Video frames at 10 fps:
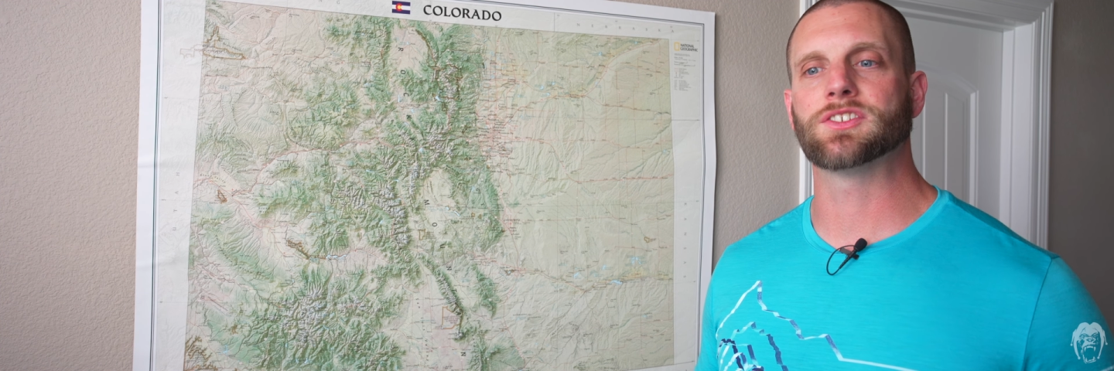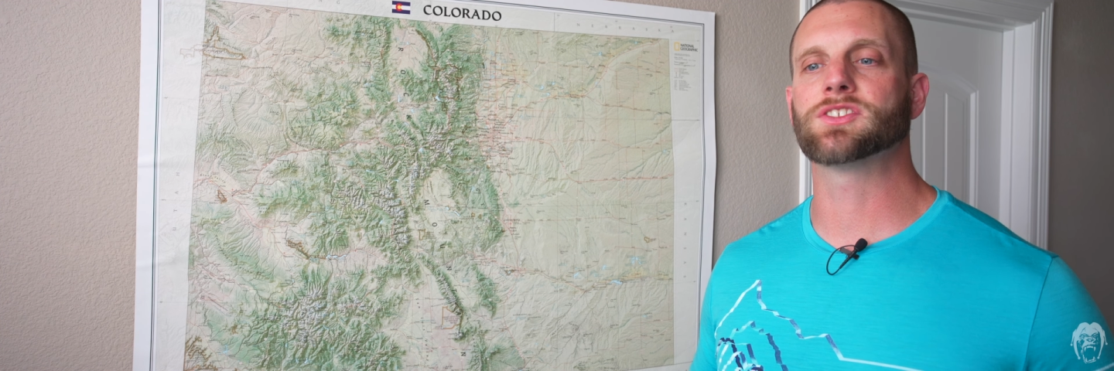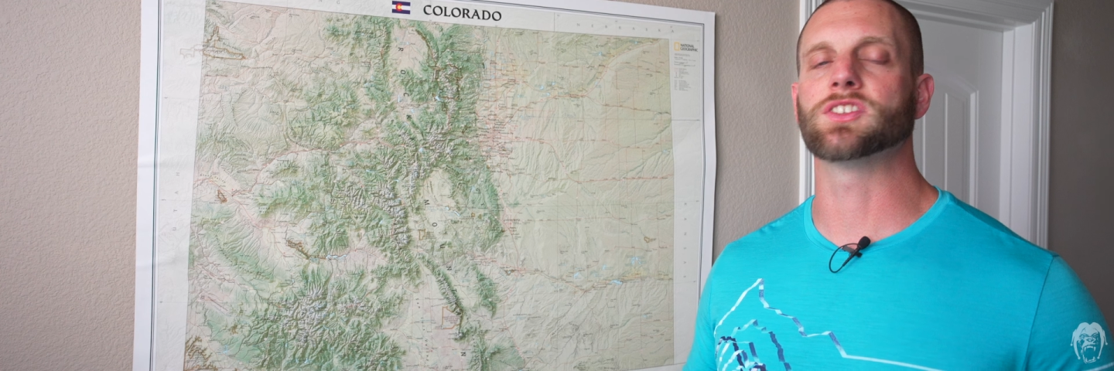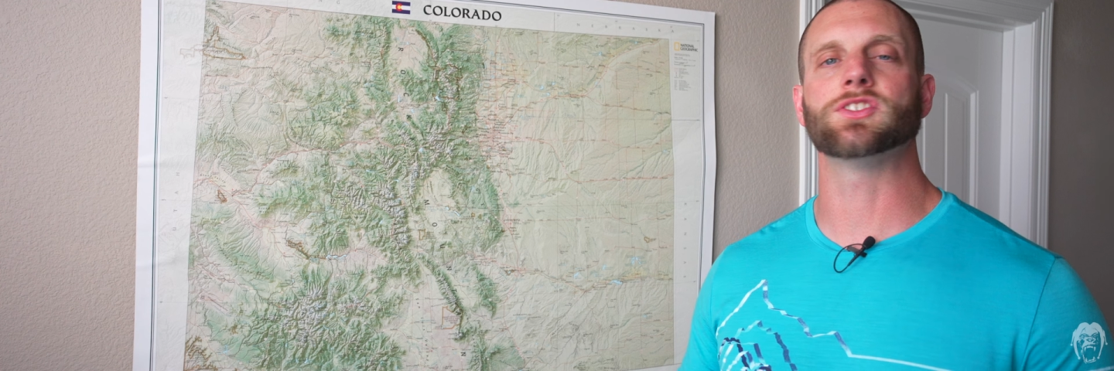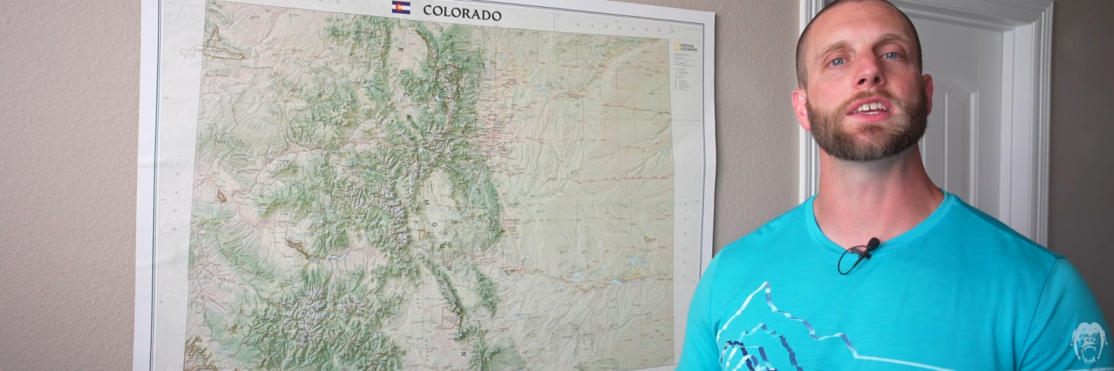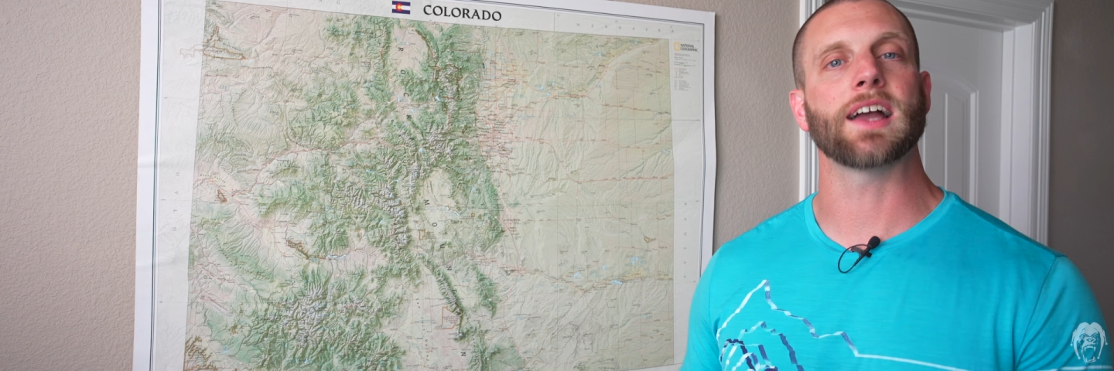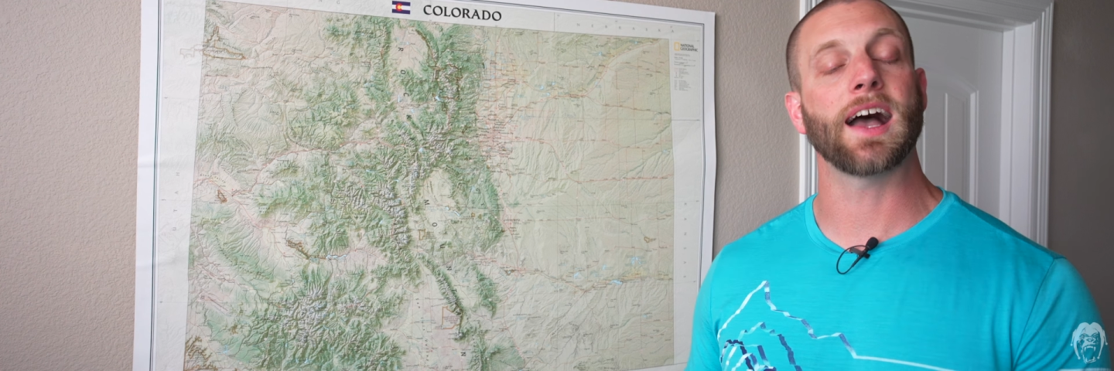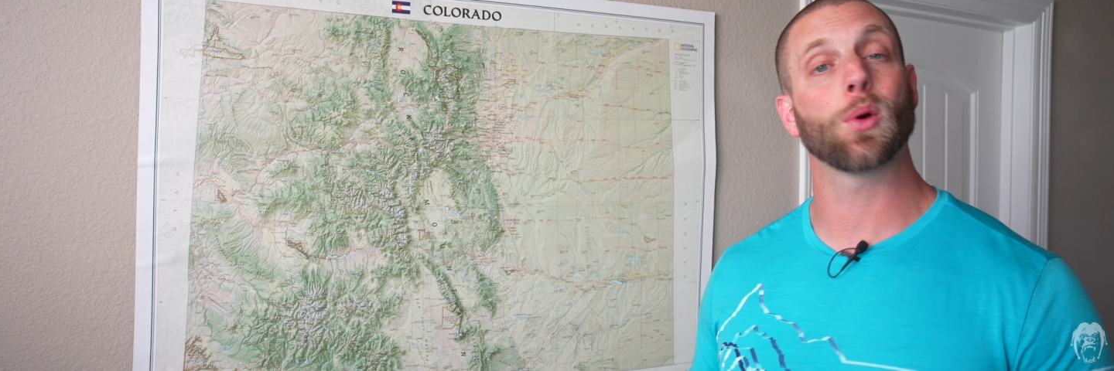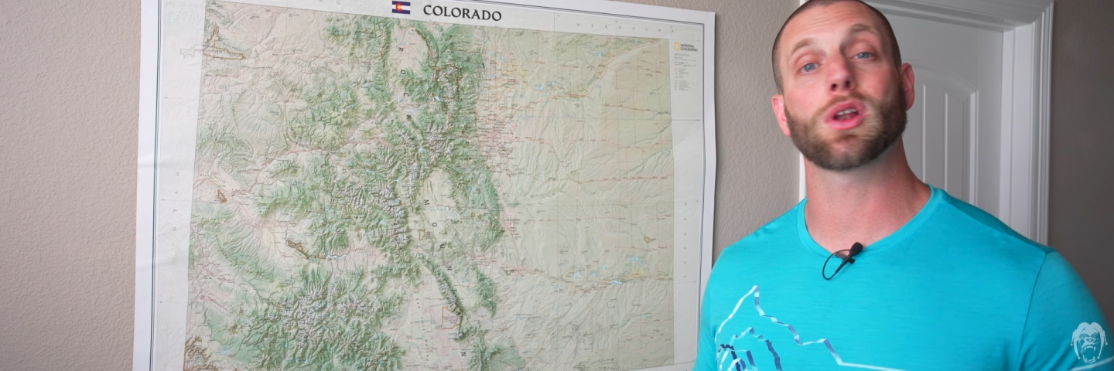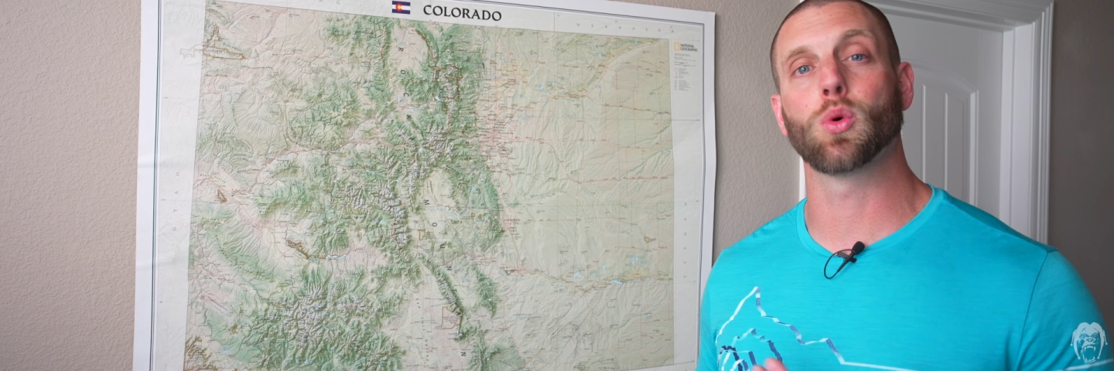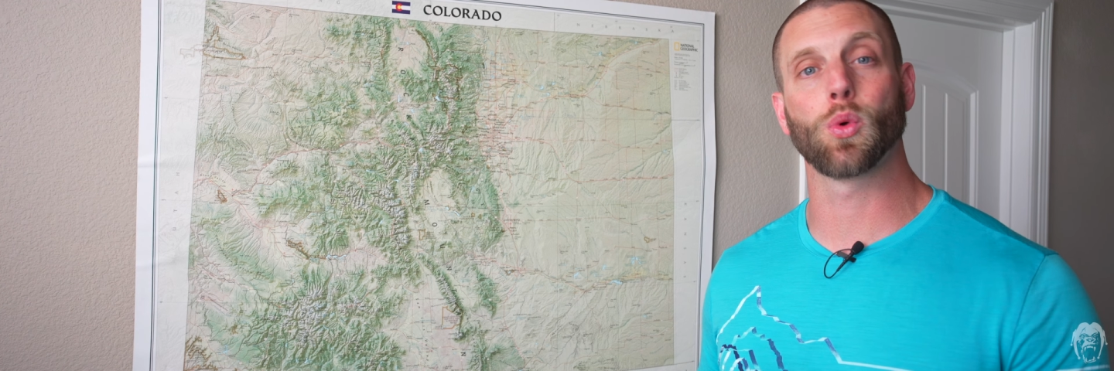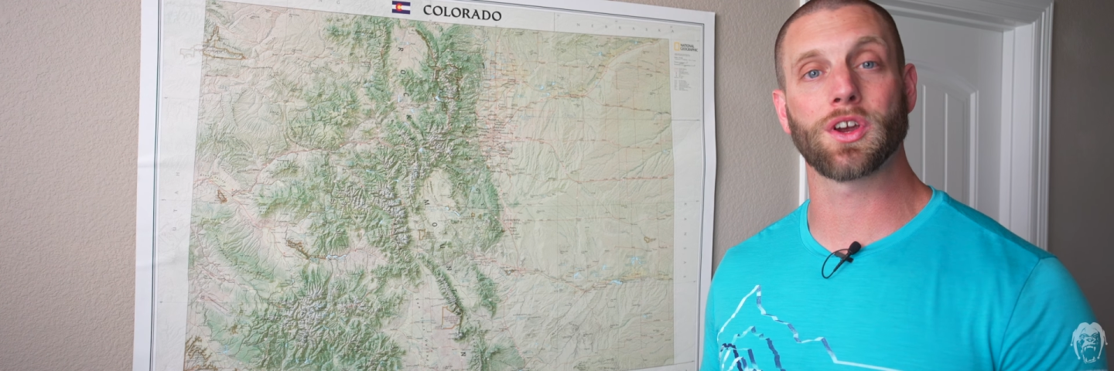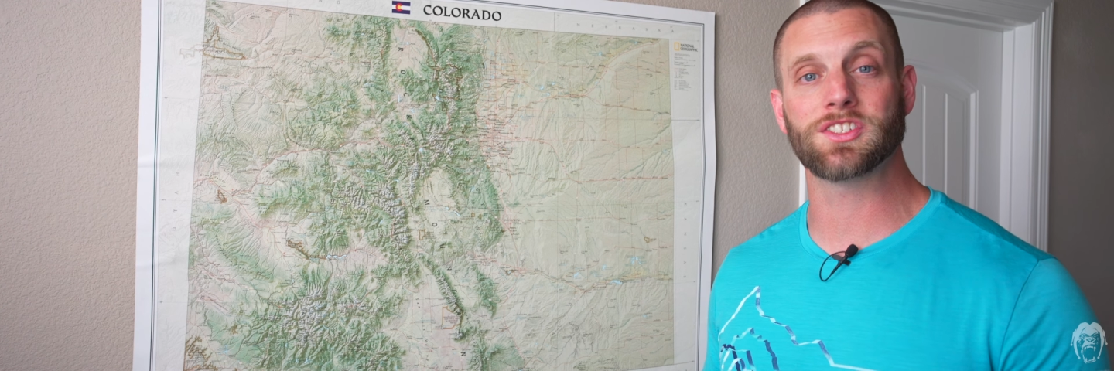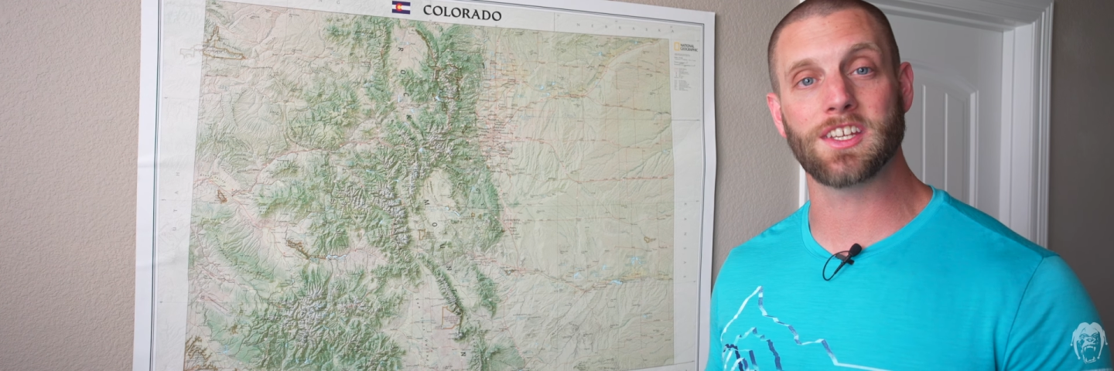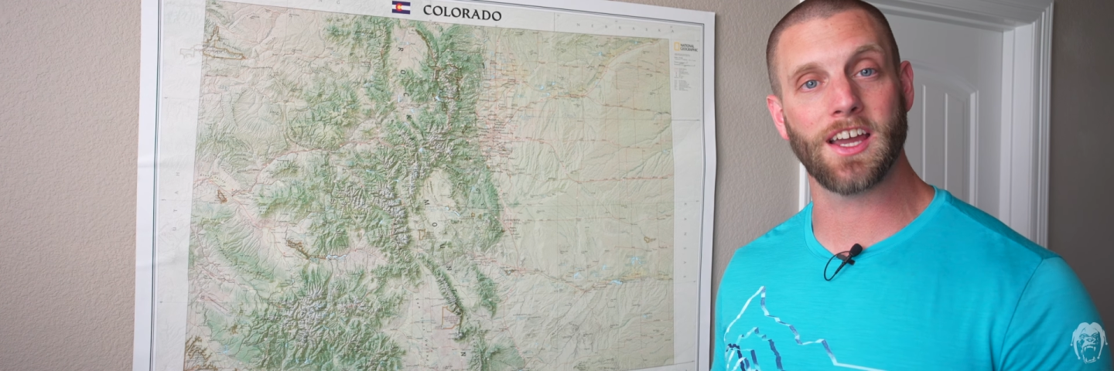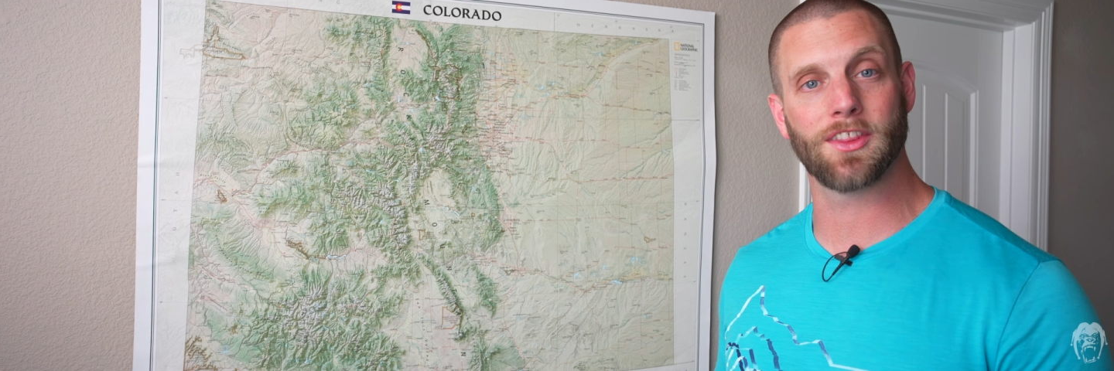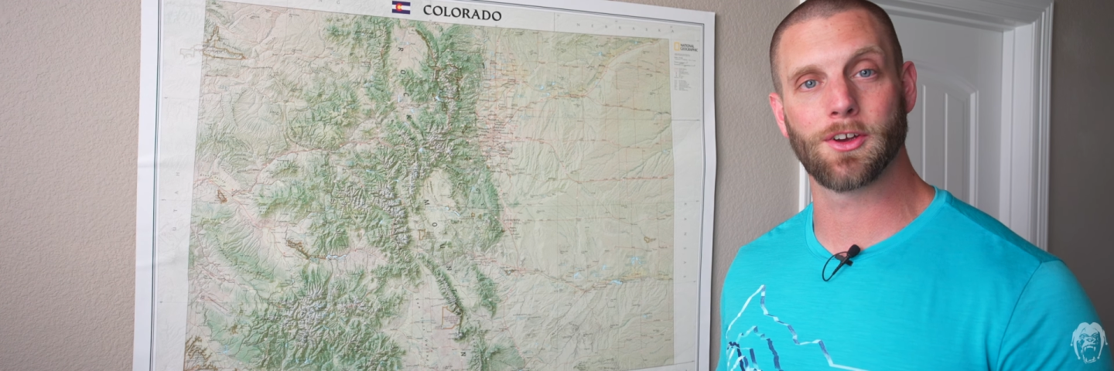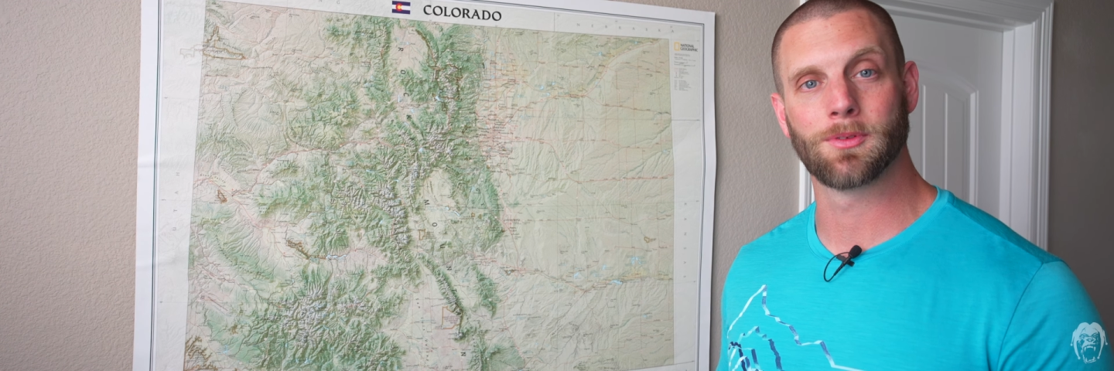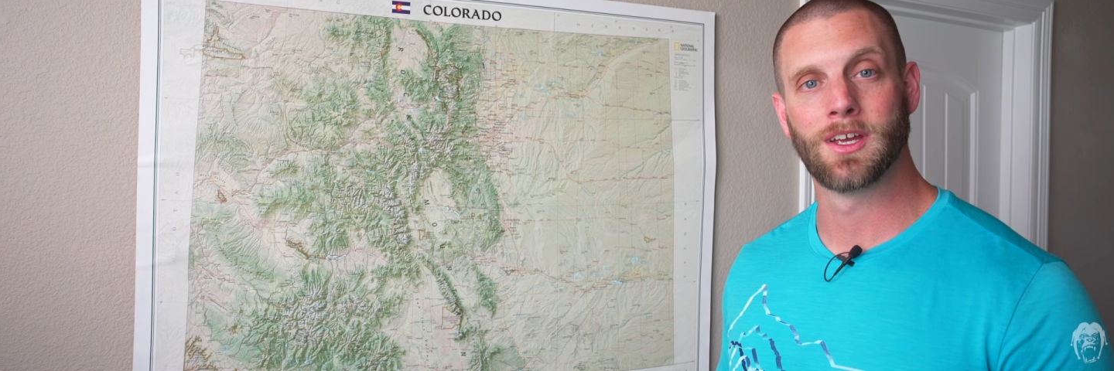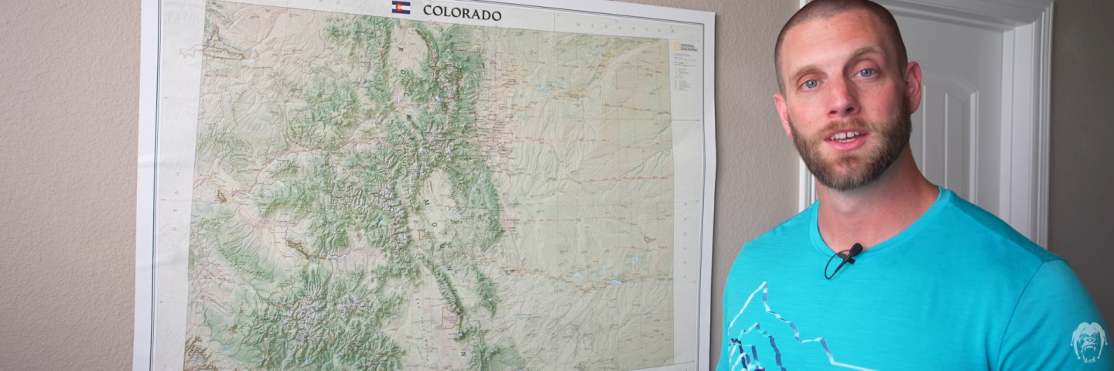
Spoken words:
just to see how it all works together.